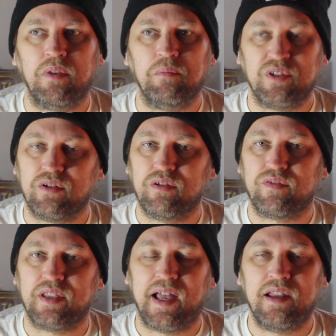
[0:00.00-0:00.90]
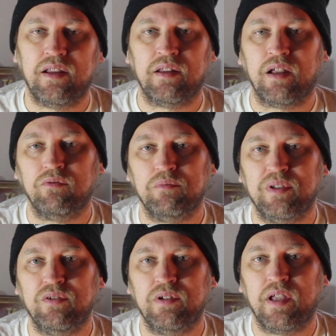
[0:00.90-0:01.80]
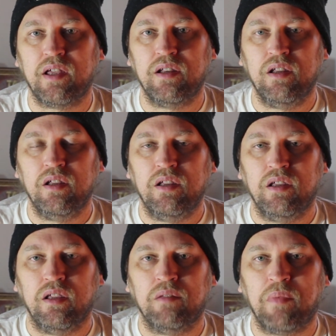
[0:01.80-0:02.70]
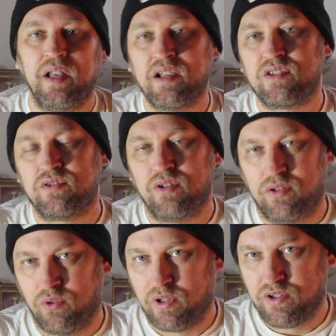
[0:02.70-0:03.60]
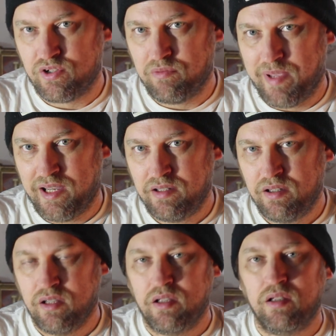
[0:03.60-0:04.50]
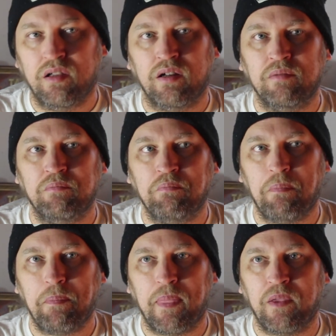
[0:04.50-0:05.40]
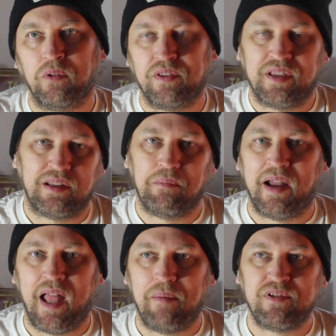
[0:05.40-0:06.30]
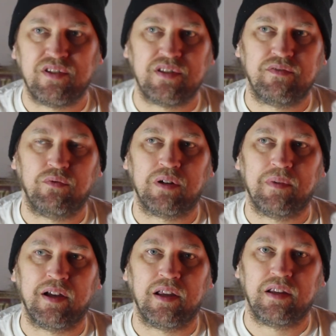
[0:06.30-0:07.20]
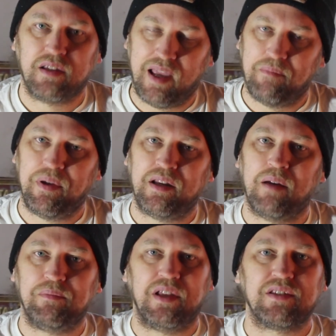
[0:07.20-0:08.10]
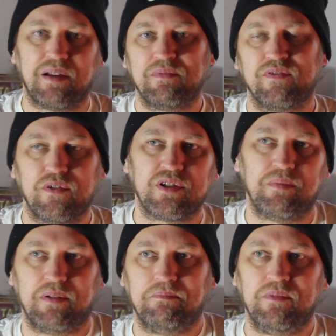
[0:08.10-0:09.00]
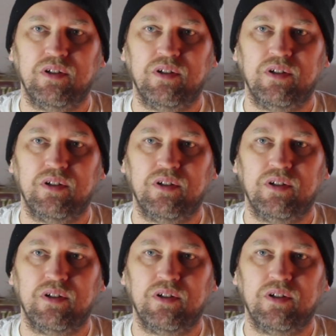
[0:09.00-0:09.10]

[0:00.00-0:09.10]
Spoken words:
material for that, and I will be doing that in my next DORAGONS domain. The only thing that might happen is if one of my campaign updates comes first, but you